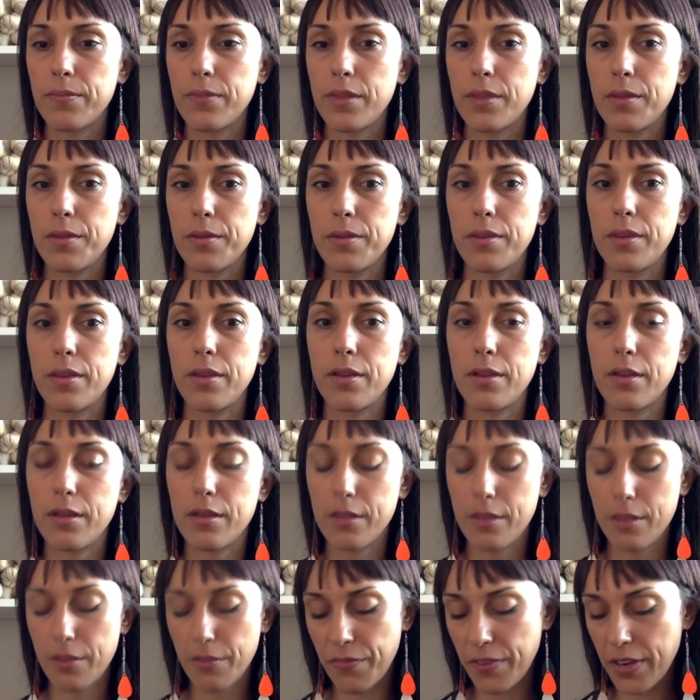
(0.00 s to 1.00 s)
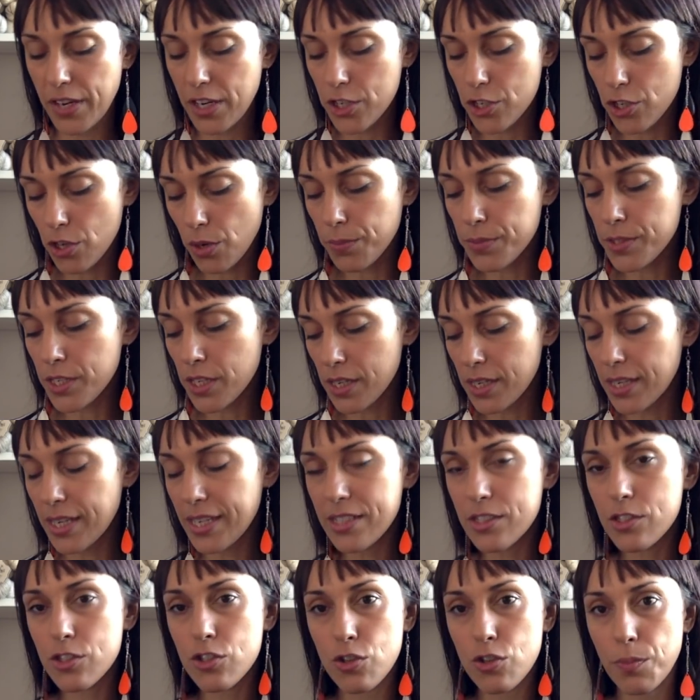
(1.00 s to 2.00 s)
the finished object
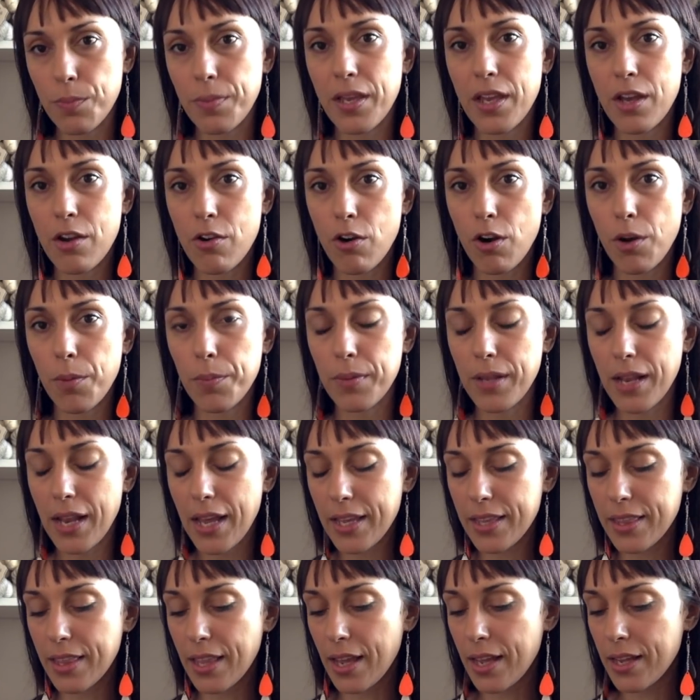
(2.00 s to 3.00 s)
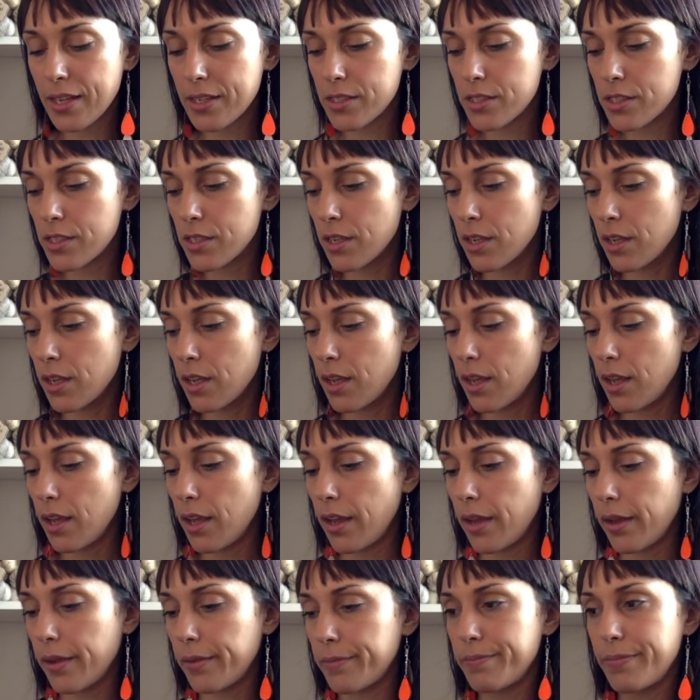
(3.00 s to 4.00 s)
needs to be cropped like that
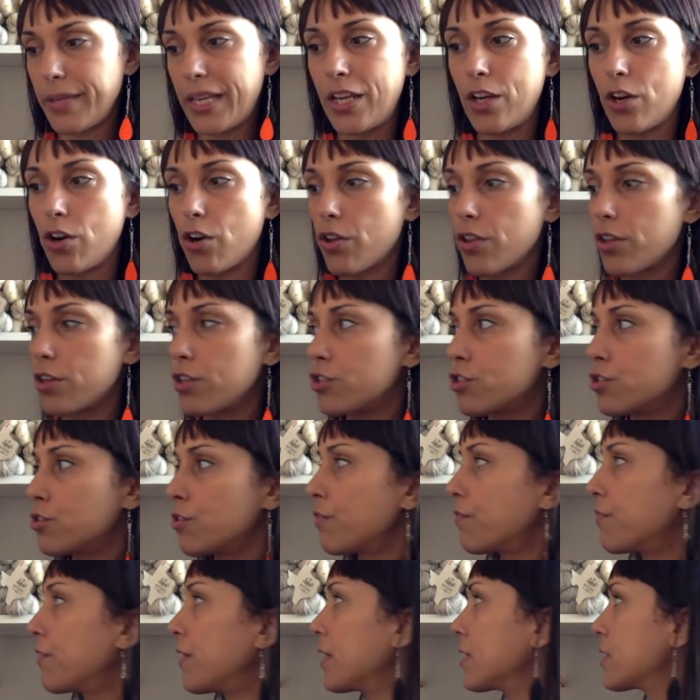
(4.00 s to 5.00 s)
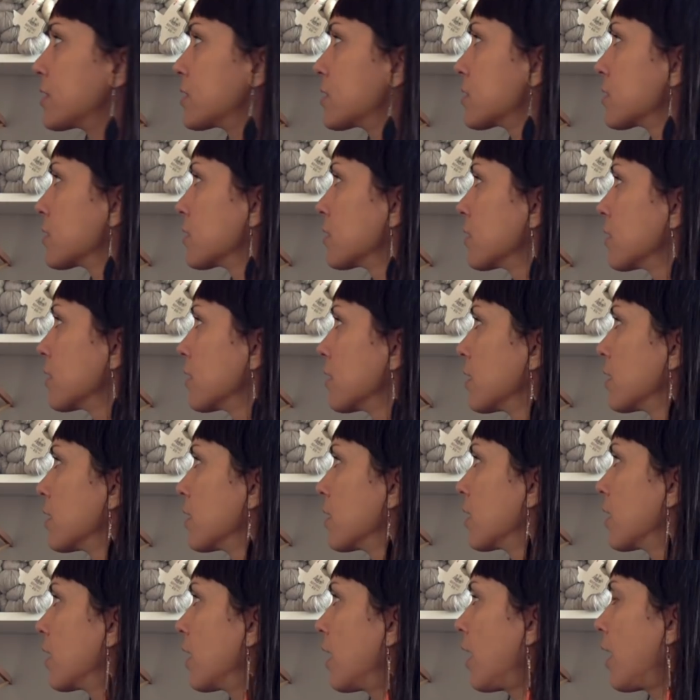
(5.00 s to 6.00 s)
in order to fit
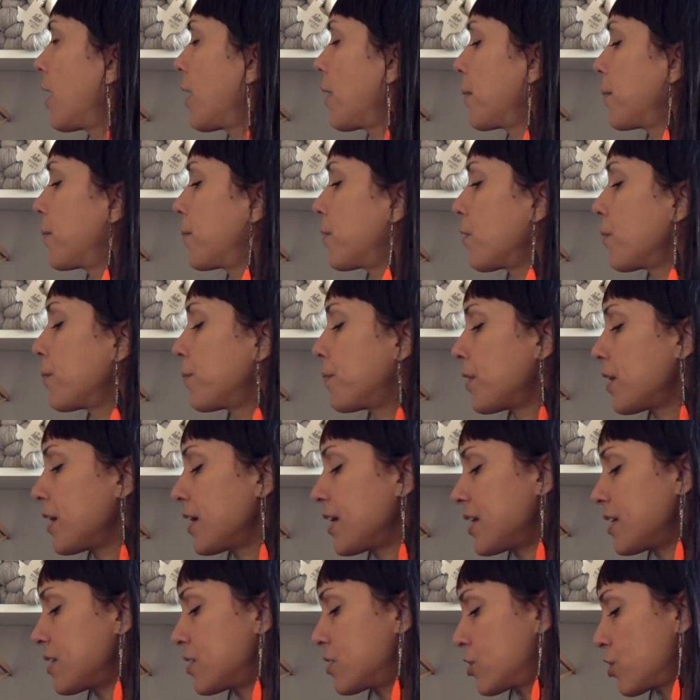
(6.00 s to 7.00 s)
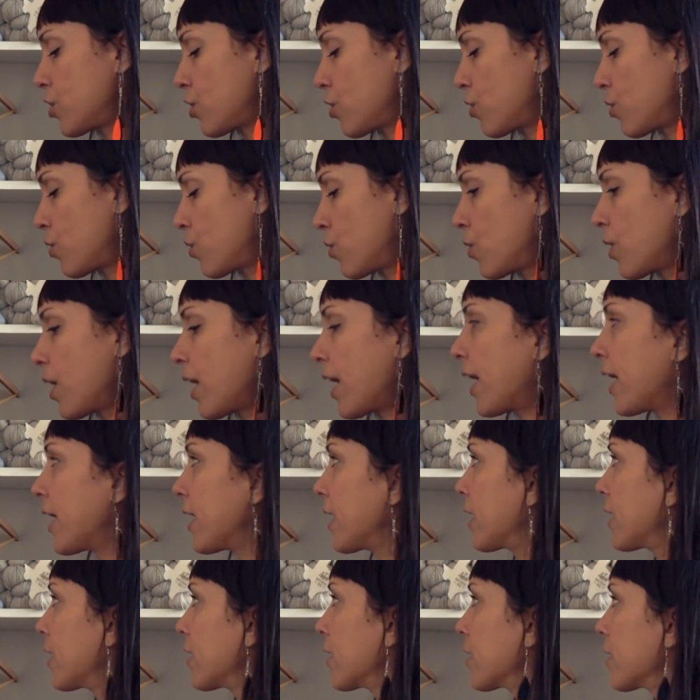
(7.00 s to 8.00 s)
properly. So
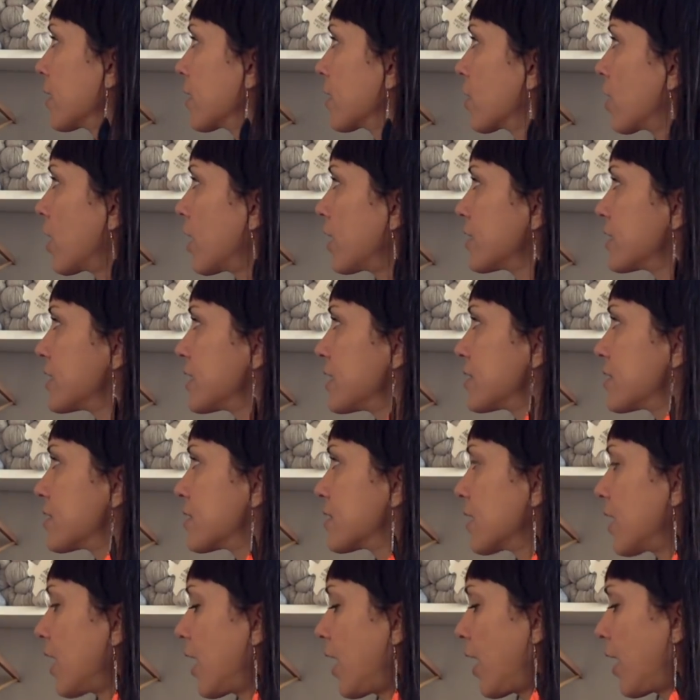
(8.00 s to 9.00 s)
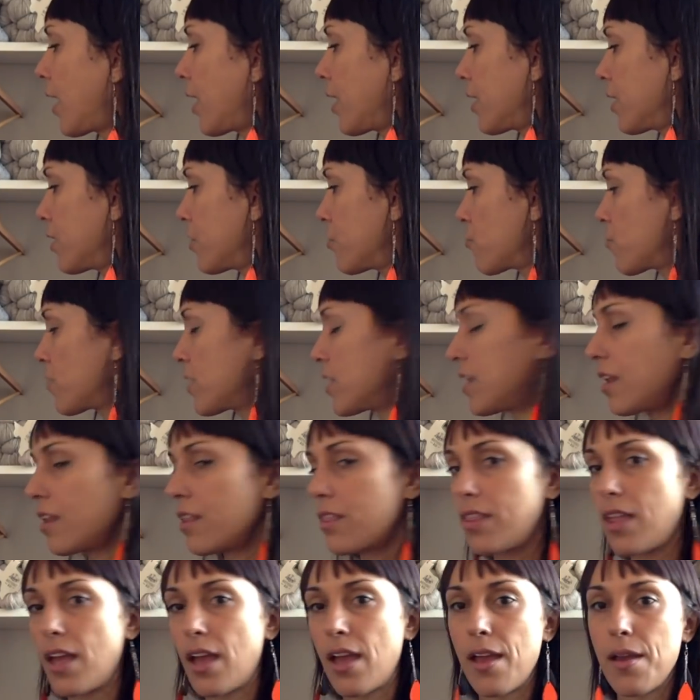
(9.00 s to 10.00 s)
I cut it and
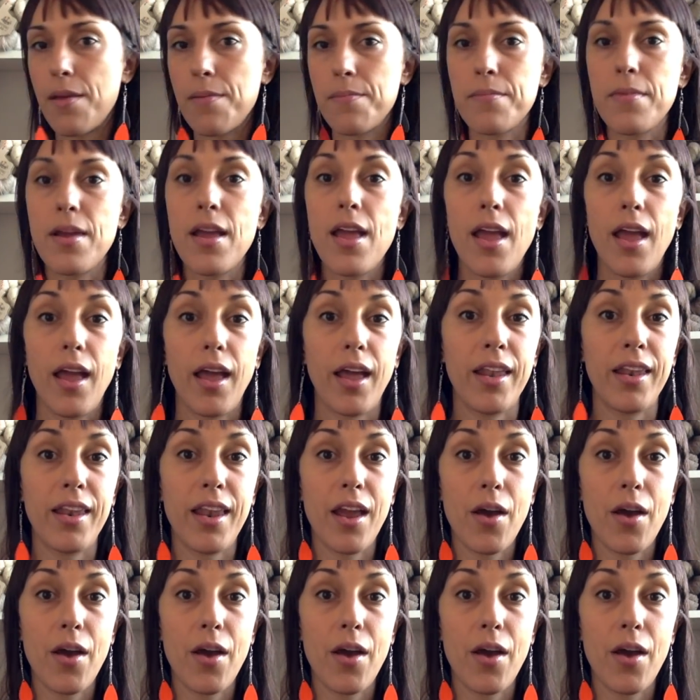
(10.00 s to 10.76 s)
redid the hem, and